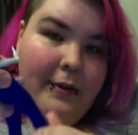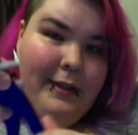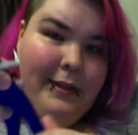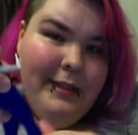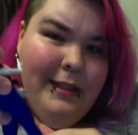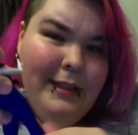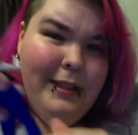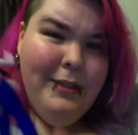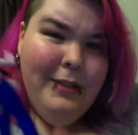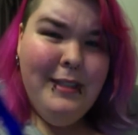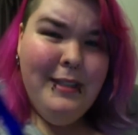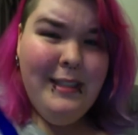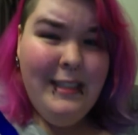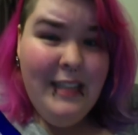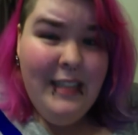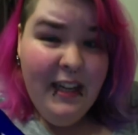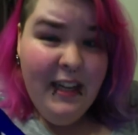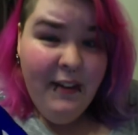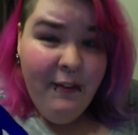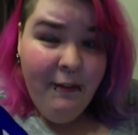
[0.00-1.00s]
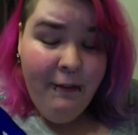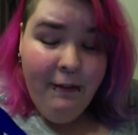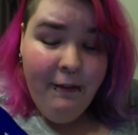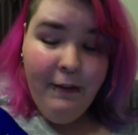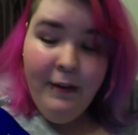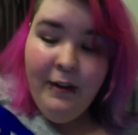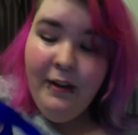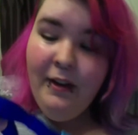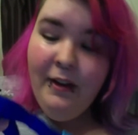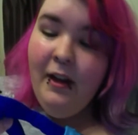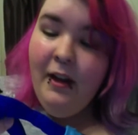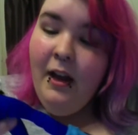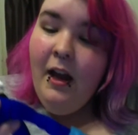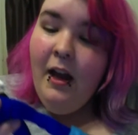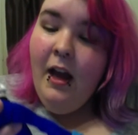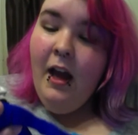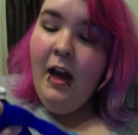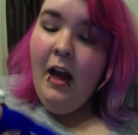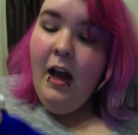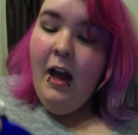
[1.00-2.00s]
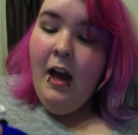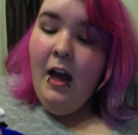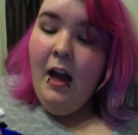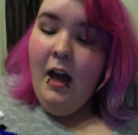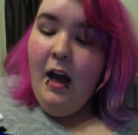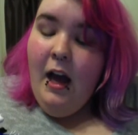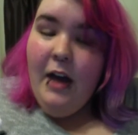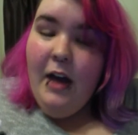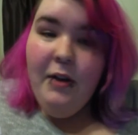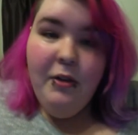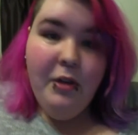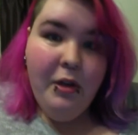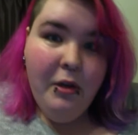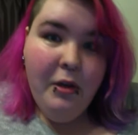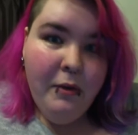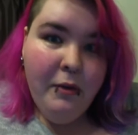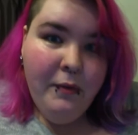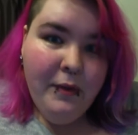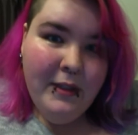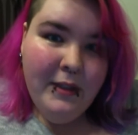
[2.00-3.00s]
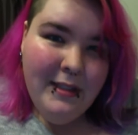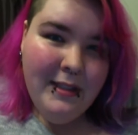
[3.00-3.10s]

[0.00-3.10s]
It's a little stiff. I don't know if it's